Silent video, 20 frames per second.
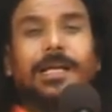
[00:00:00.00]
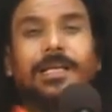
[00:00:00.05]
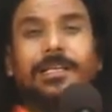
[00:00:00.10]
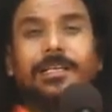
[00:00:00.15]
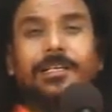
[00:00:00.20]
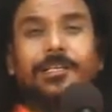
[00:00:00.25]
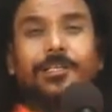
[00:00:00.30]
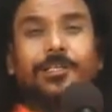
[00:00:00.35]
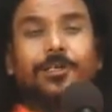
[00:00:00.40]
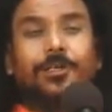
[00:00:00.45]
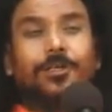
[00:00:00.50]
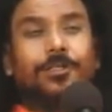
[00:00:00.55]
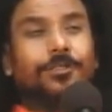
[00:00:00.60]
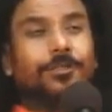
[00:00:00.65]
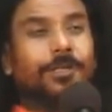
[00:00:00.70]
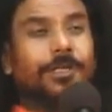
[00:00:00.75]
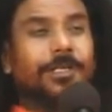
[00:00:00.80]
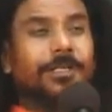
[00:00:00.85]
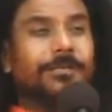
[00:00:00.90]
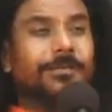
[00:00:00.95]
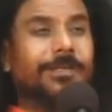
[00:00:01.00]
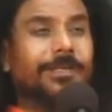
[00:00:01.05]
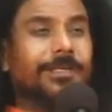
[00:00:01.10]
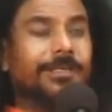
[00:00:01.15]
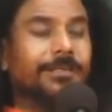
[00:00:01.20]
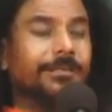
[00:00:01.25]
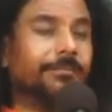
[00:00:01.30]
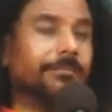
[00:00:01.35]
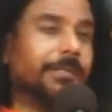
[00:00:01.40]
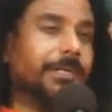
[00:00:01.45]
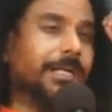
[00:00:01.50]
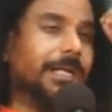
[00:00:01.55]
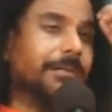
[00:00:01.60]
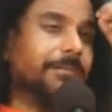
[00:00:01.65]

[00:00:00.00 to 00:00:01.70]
and India also anywhere, but